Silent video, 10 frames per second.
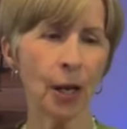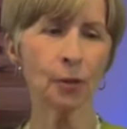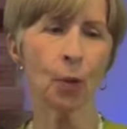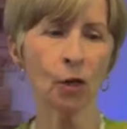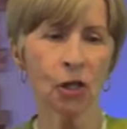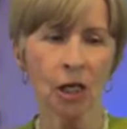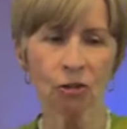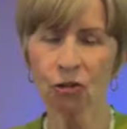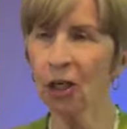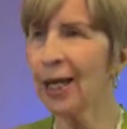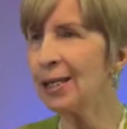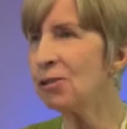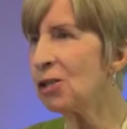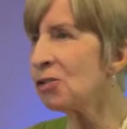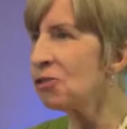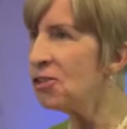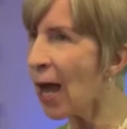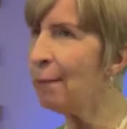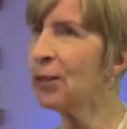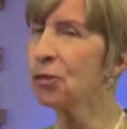So in other words,
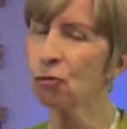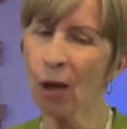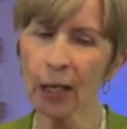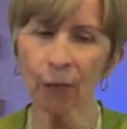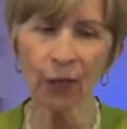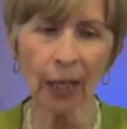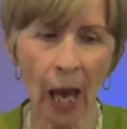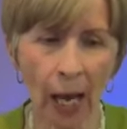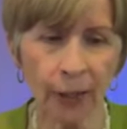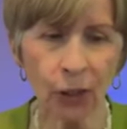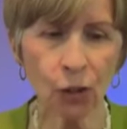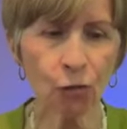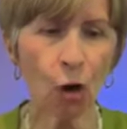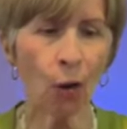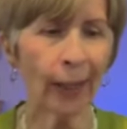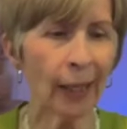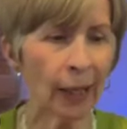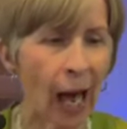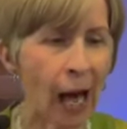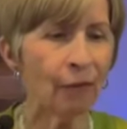Jesus demonstrated the
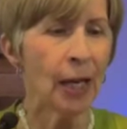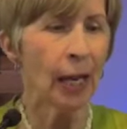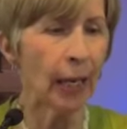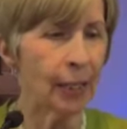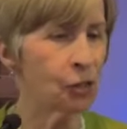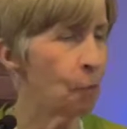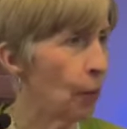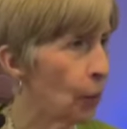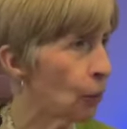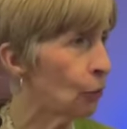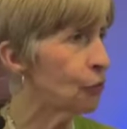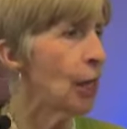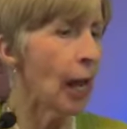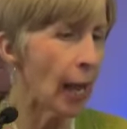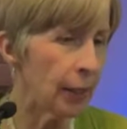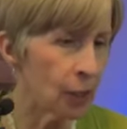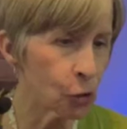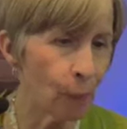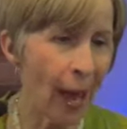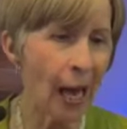uncontrolling love in his miracles and
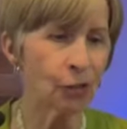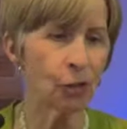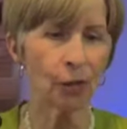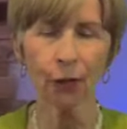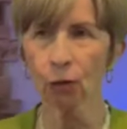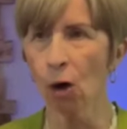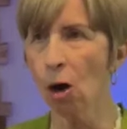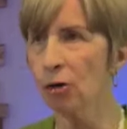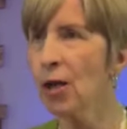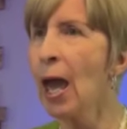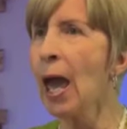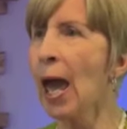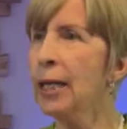in his passion at the cross.